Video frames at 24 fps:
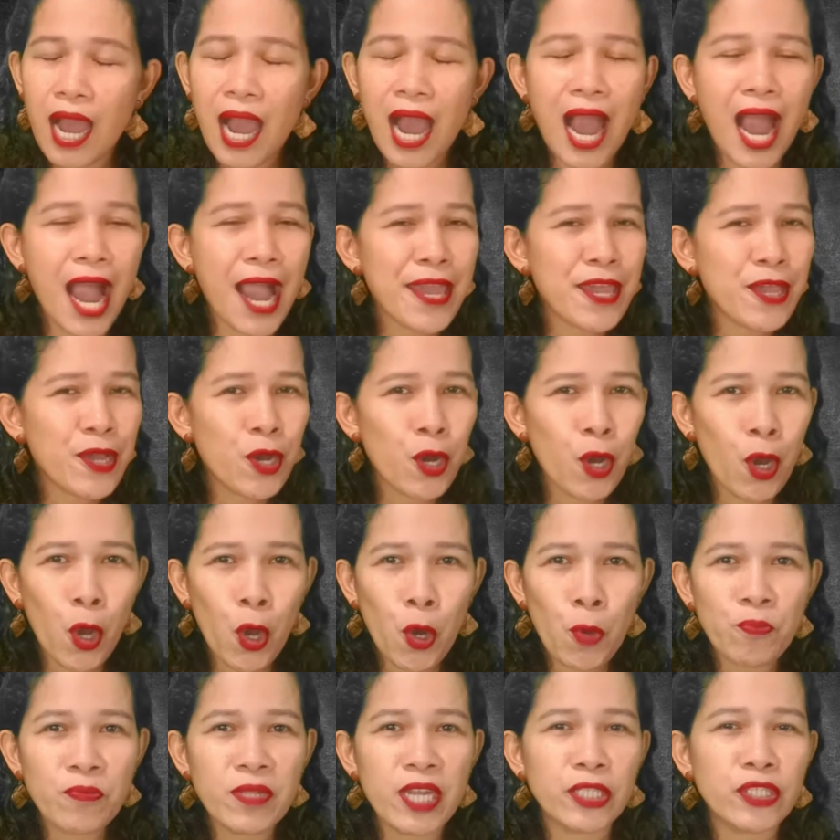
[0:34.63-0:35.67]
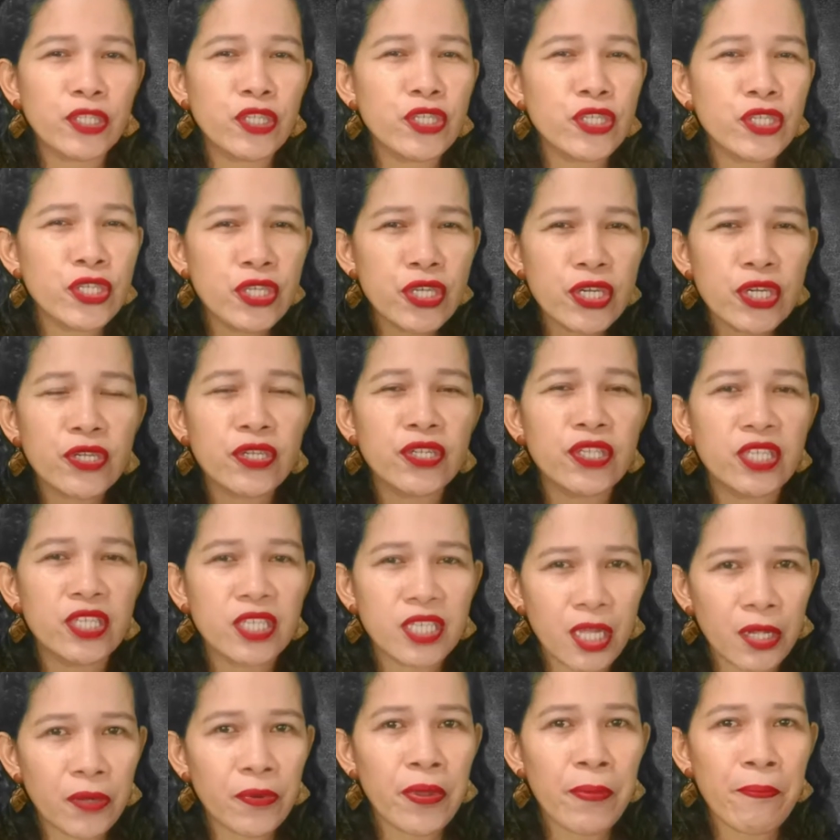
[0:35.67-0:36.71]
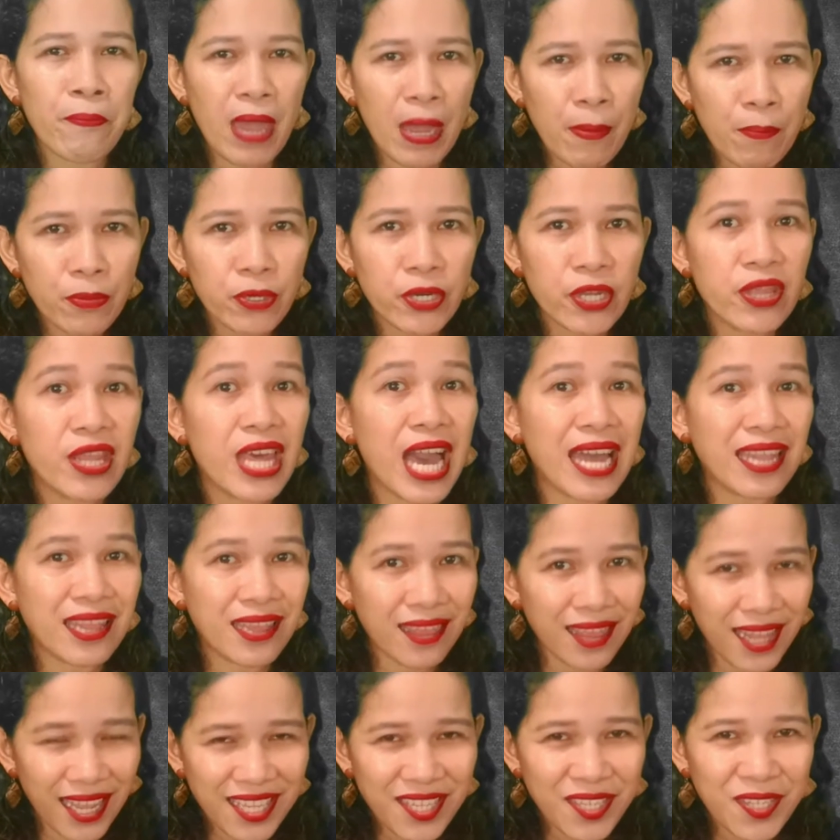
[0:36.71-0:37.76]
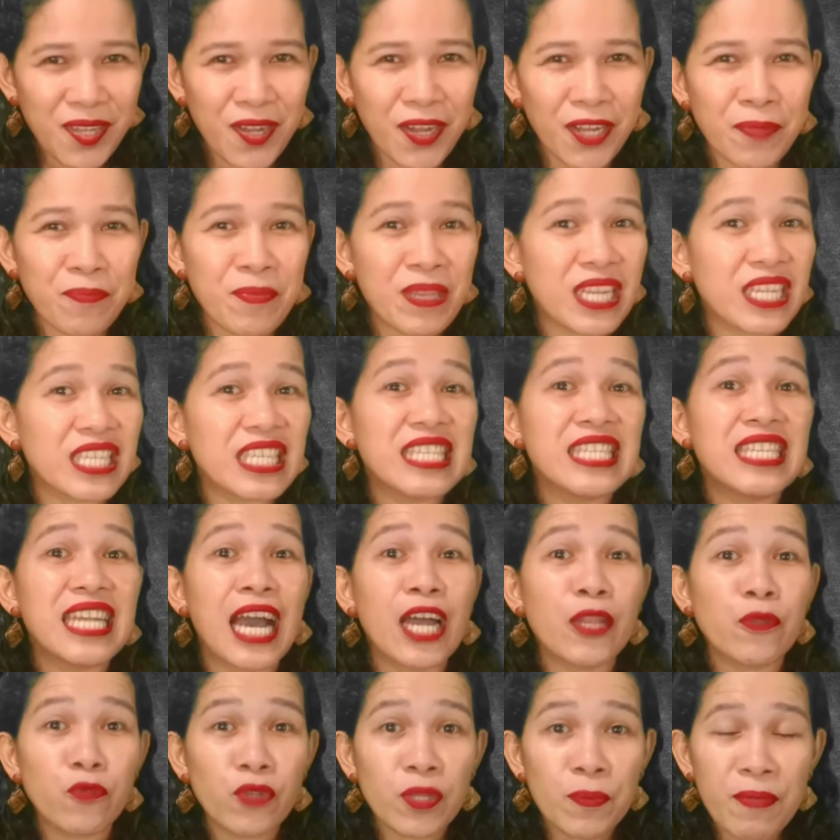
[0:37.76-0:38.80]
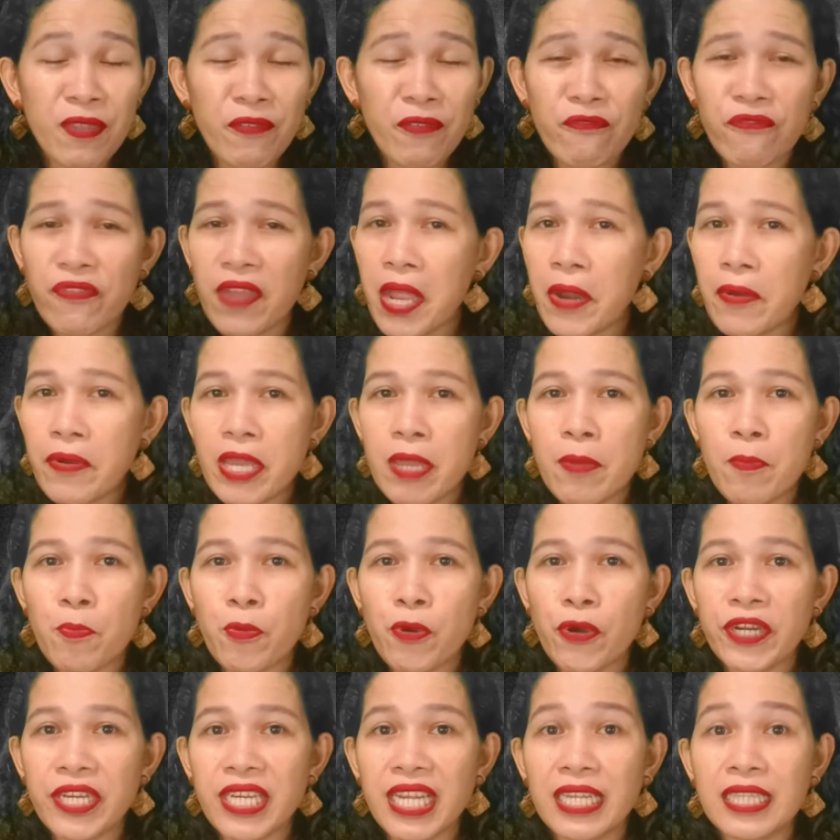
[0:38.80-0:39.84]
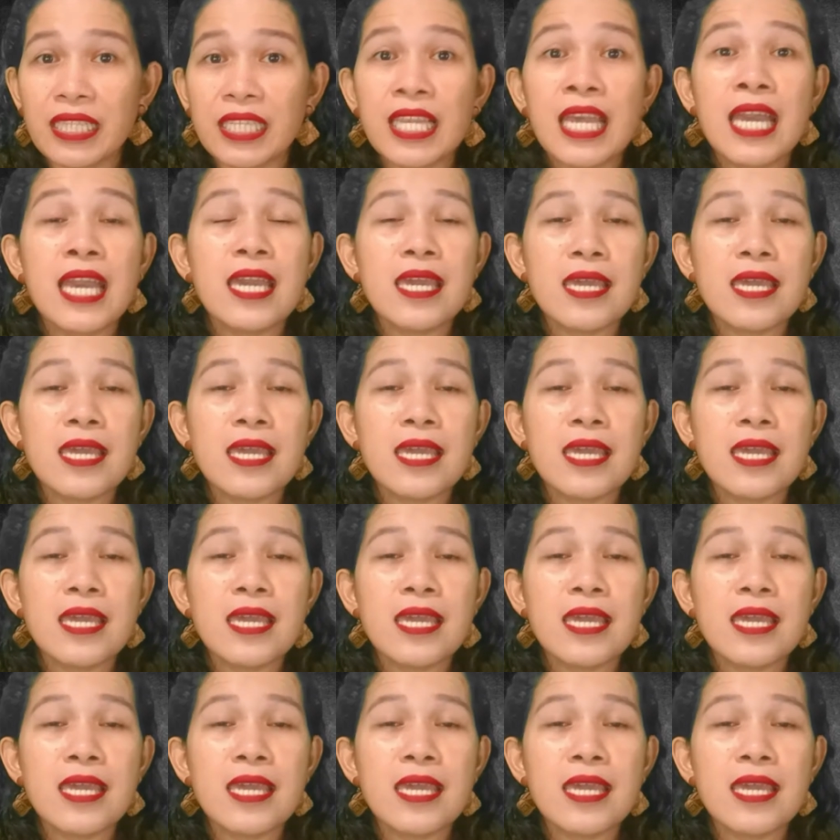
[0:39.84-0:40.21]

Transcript: I hope that you could still remember that lesson because that would be very important